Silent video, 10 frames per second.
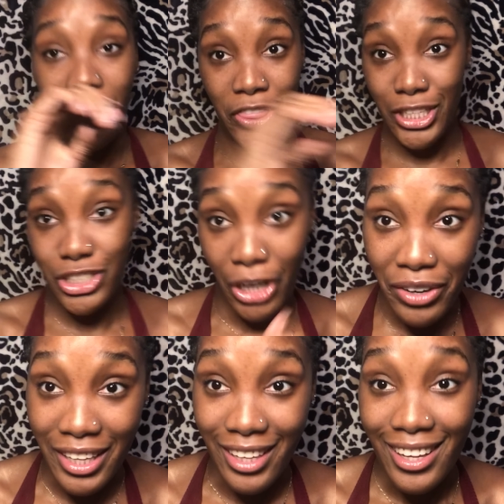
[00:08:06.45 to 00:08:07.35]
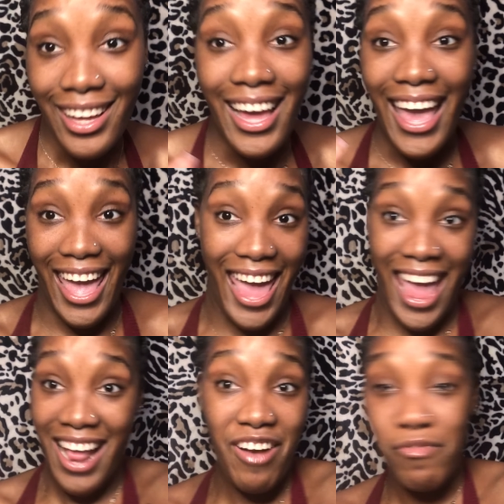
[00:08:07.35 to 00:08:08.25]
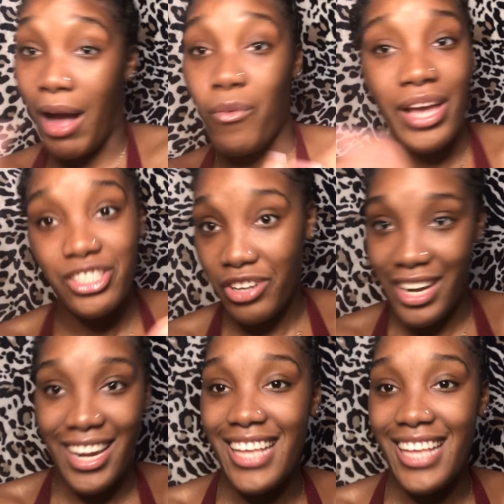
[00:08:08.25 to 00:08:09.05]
The journey of my waist training is